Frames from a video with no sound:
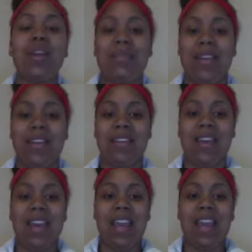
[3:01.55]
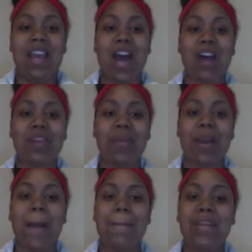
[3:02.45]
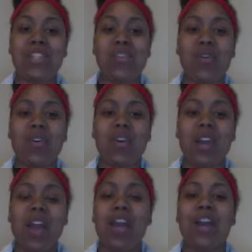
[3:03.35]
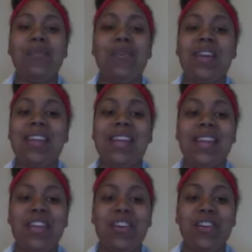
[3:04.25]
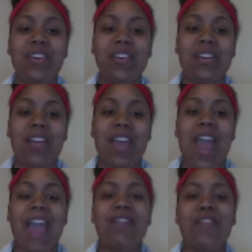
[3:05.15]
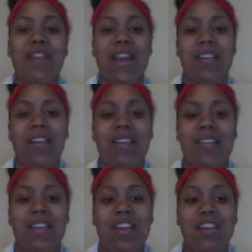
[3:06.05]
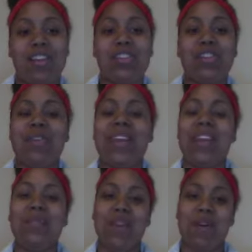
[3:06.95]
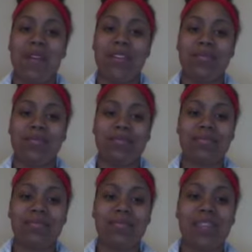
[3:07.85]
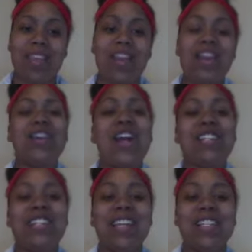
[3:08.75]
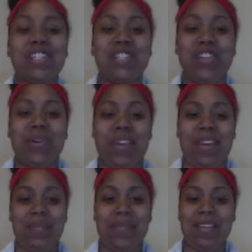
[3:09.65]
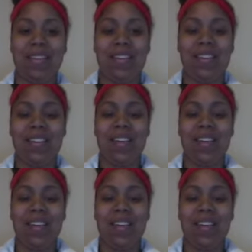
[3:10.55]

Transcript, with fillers: join me in honoring a mentor, community leader, and friend, Joakim Noah. Congratulations, Joakim.